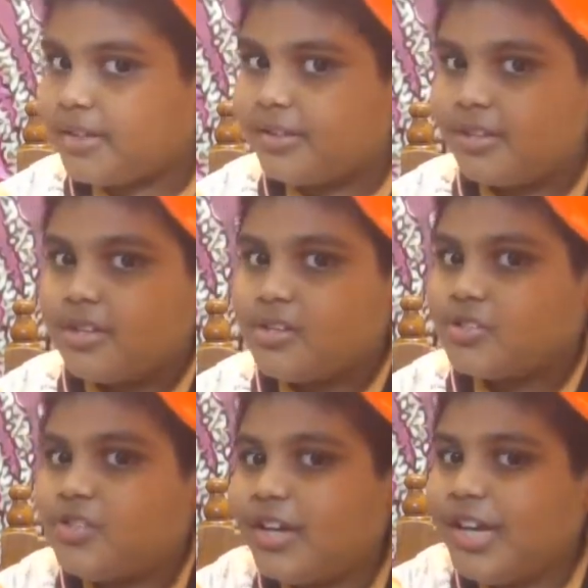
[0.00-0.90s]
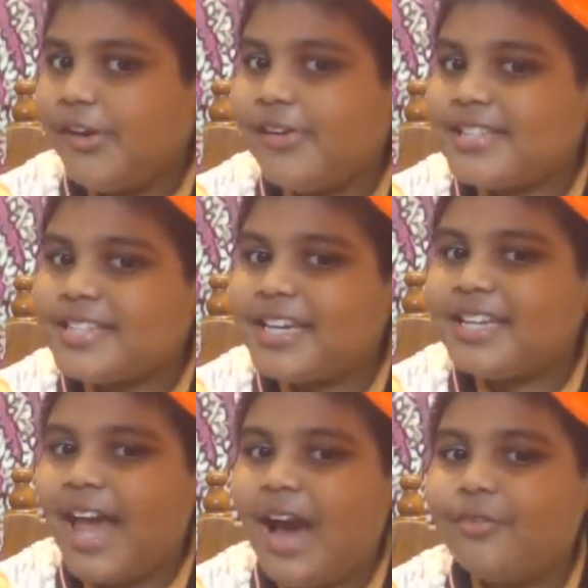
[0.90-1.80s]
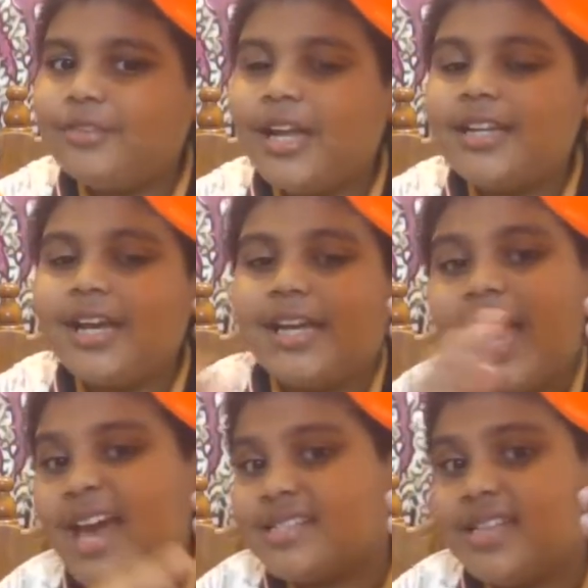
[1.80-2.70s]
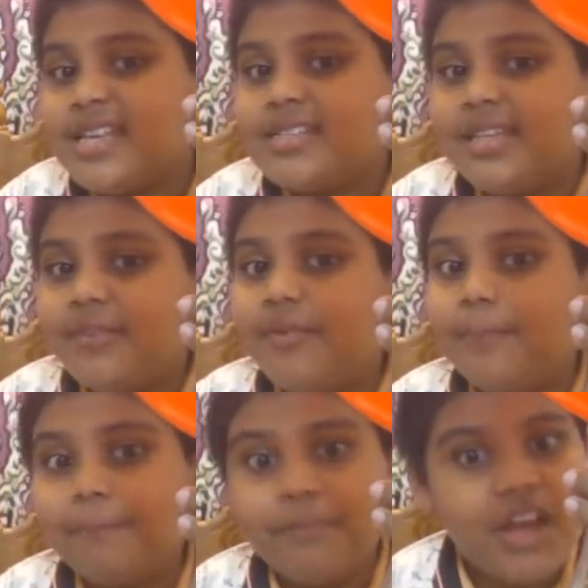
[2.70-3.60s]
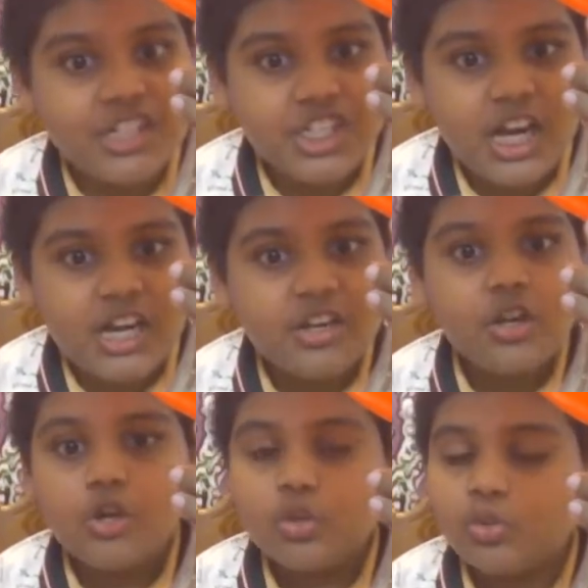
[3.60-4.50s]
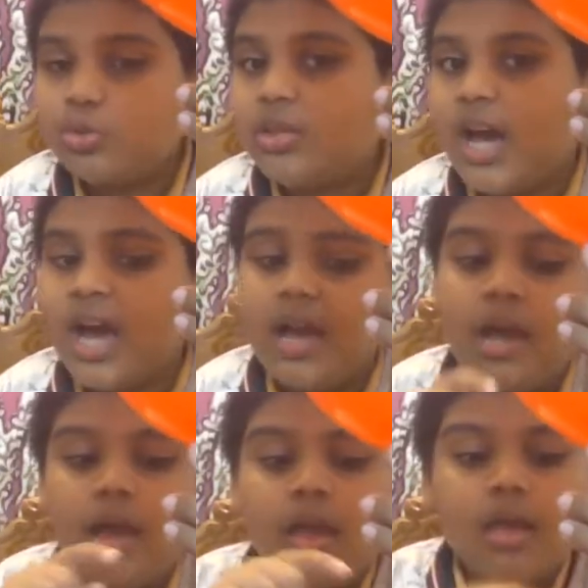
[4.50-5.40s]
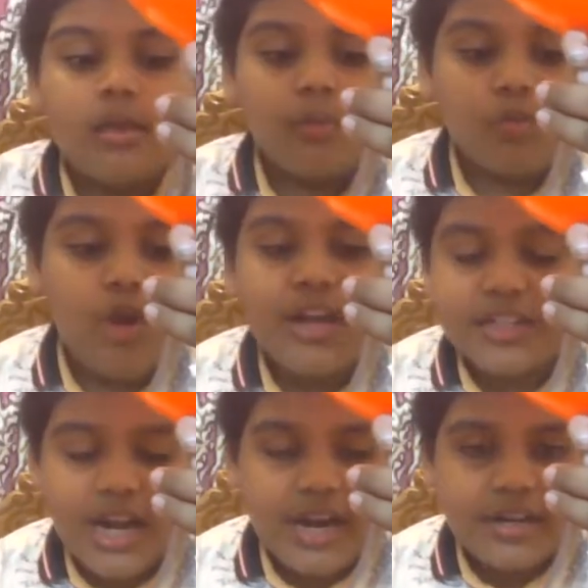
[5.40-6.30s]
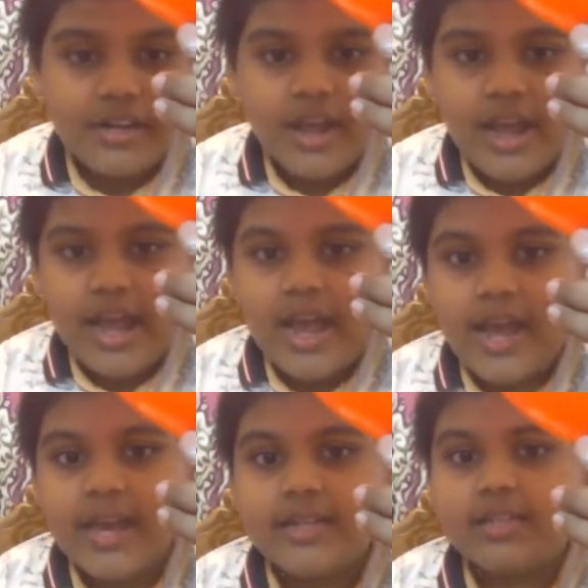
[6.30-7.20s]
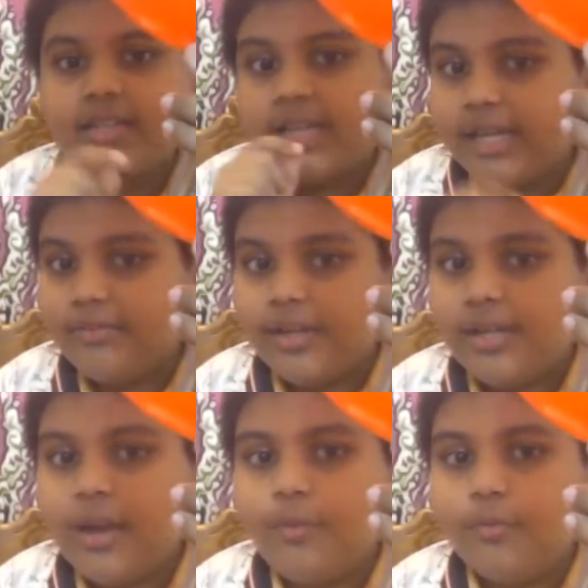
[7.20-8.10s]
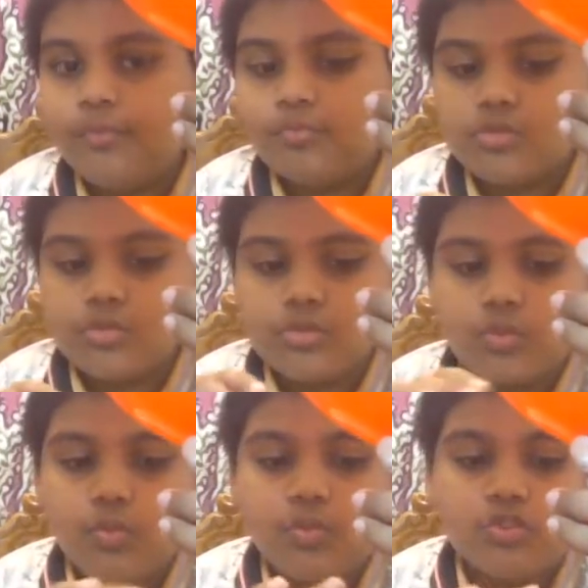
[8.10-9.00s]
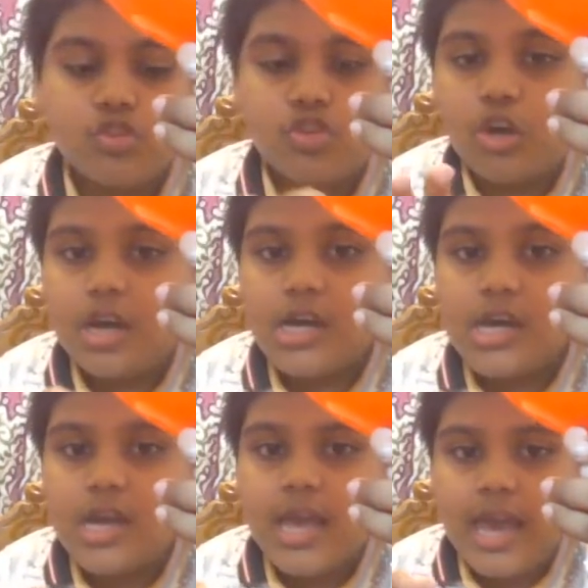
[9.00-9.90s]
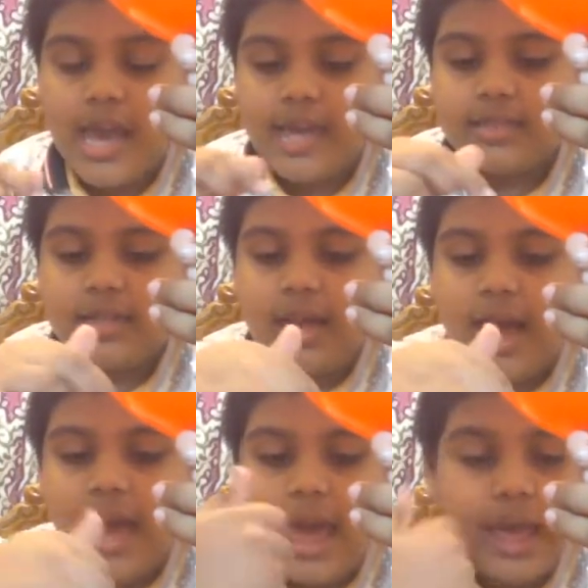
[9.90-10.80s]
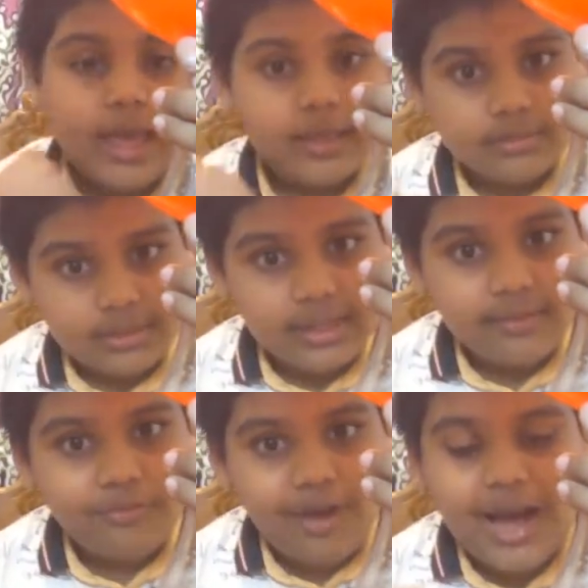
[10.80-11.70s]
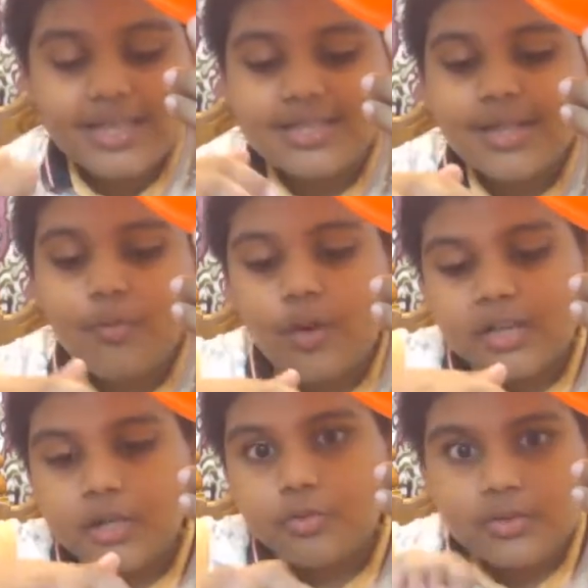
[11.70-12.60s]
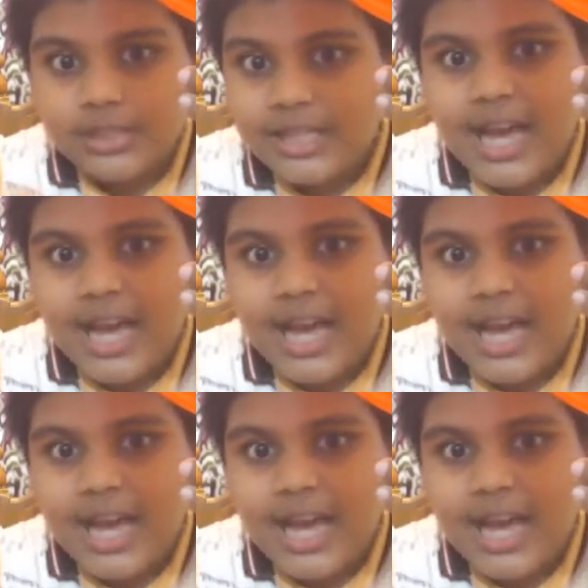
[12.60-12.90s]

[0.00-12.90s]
So you will see now that the gas is giving pressure to the water and giving the straw and give us the water to the glass.